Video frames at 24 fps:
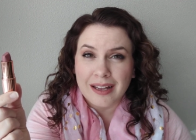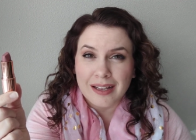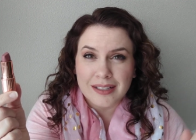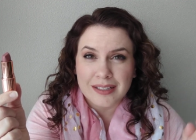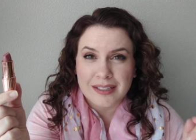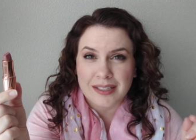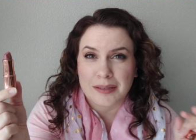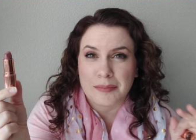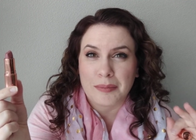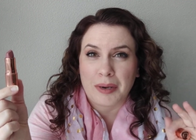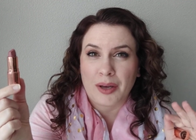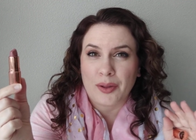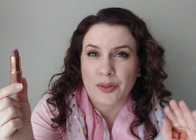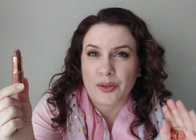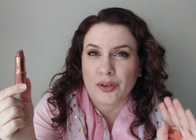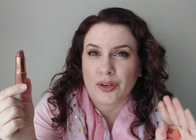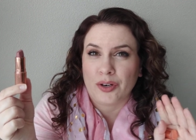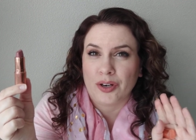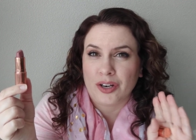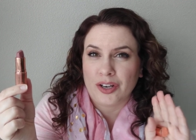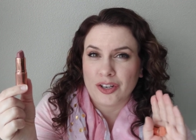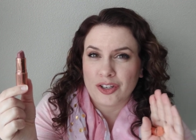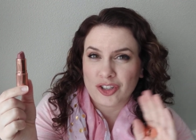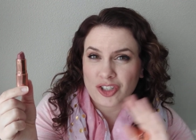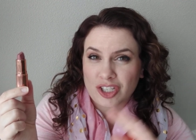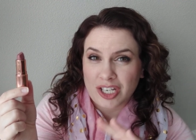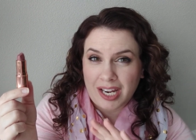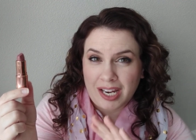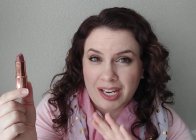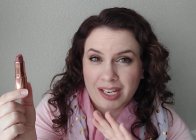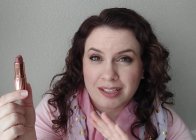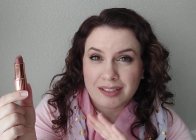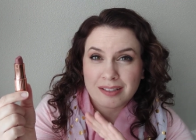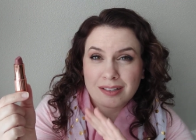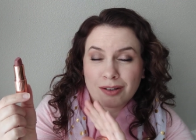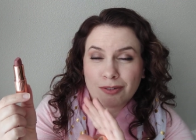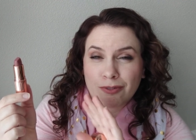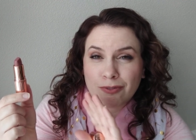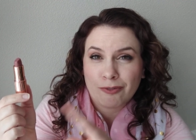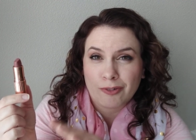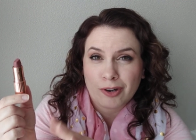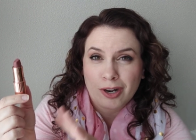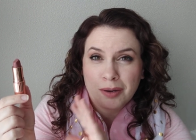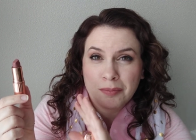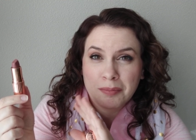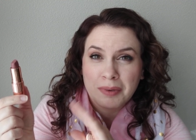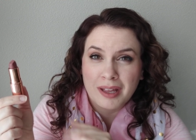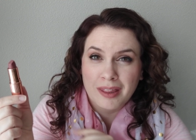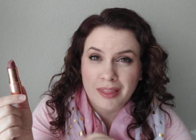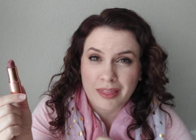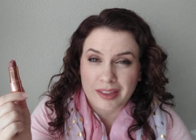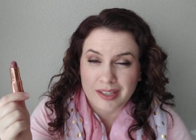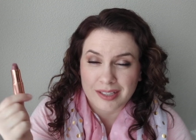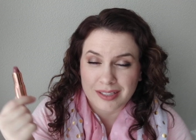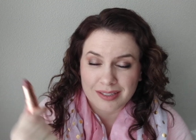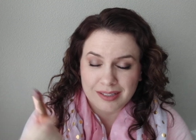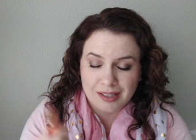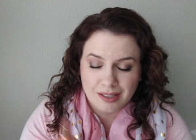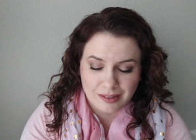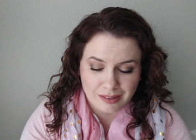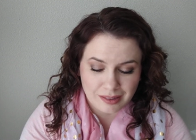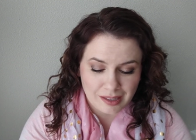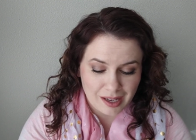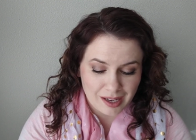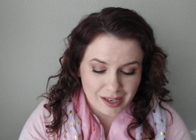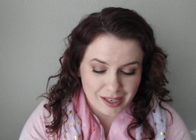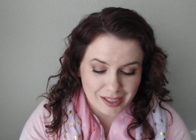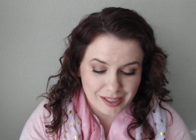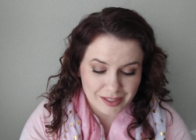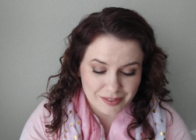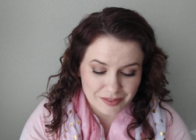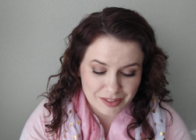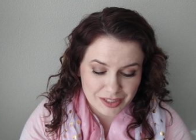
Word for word: some other shades from this line.